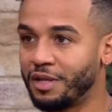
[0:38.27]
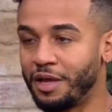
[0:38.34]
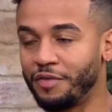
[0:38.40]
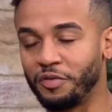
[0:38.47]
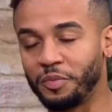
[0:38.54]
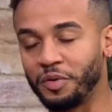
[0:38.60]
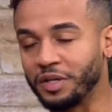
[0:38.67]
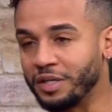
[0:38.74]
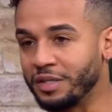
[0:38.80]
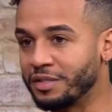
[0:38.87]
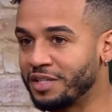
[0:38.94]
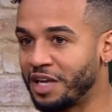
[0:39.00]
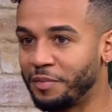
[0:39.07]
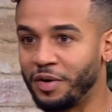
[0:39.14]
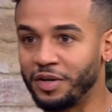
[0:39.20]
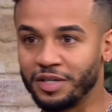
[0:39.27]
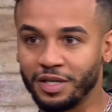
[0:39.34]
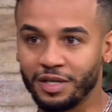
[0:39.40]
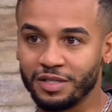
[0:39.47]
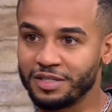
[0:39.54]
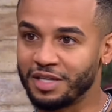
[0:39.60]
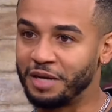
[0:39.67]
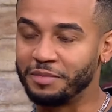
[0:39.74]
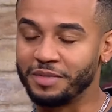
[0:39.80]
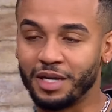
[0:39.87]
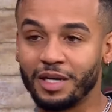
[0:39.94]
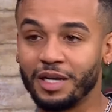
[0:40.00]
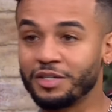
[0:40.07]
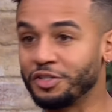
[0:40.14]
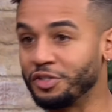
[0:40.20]
Everybody, same idea, same
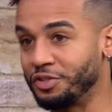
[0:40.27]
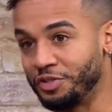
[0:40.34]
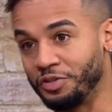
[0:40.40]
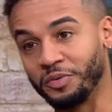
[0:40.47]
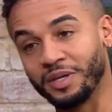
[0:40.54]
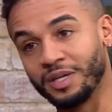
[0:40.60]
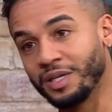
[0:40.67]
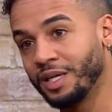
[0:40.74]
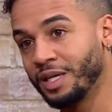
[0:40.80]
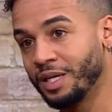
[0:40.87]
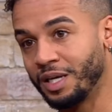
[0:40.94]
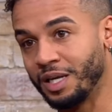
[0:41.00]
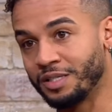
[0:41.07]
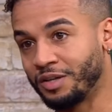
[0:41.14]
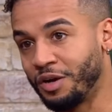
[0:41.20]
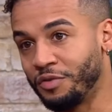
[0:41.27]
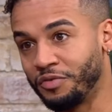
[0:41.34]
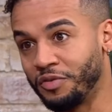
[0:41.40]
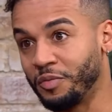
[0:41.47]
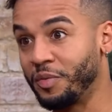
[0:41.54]
date. Let's just do it. Yeah. Let's go for it.